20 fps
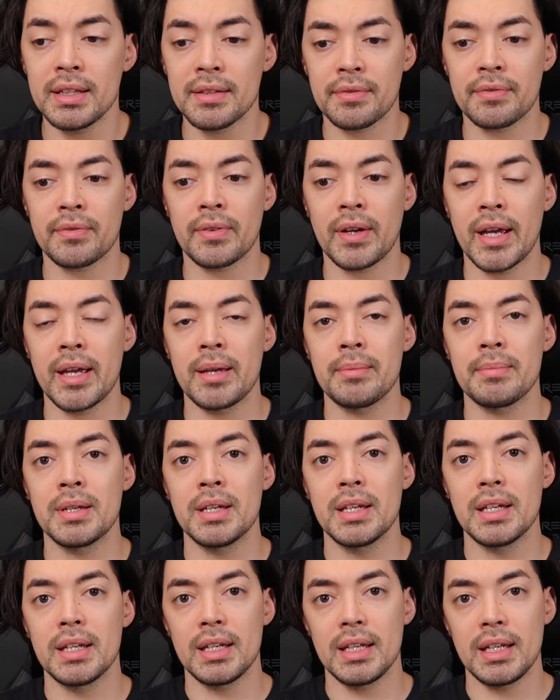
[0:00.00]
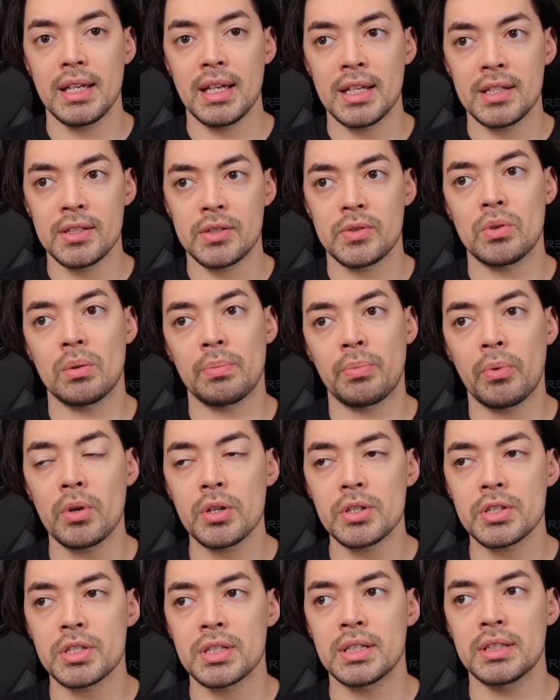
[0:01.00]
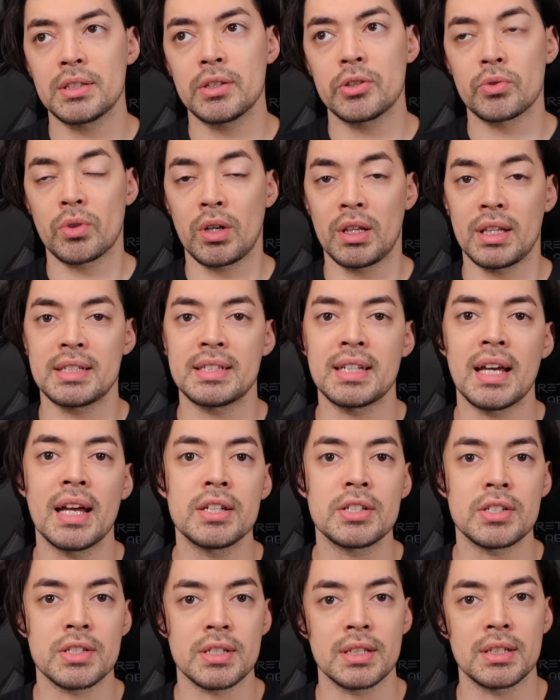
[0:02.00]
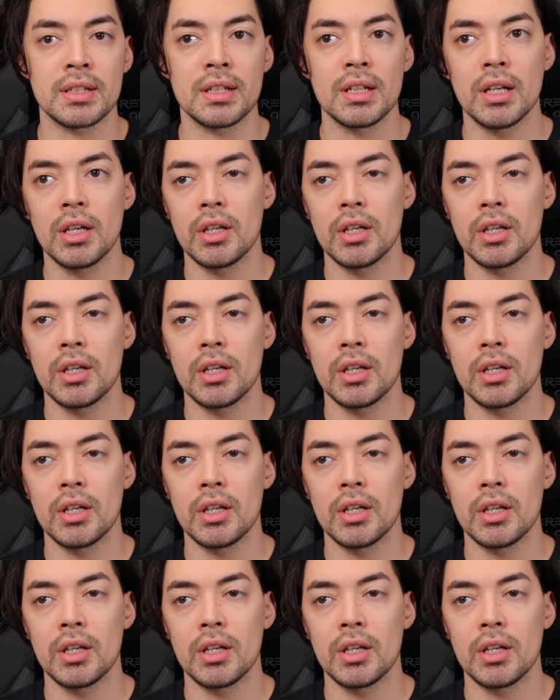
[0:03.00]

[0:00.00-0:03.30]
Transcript: frame into a portion to draw attention